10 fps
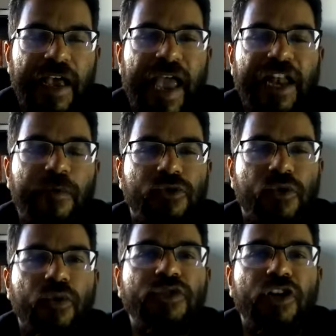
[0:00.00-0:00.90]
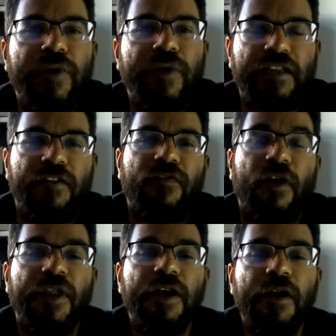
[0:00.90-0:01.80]
and you must also look at it
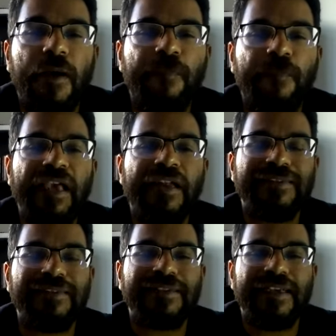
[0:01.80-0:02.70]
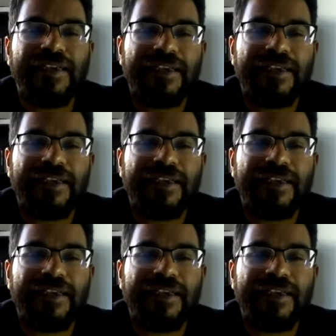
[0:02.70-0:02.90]
from the parent's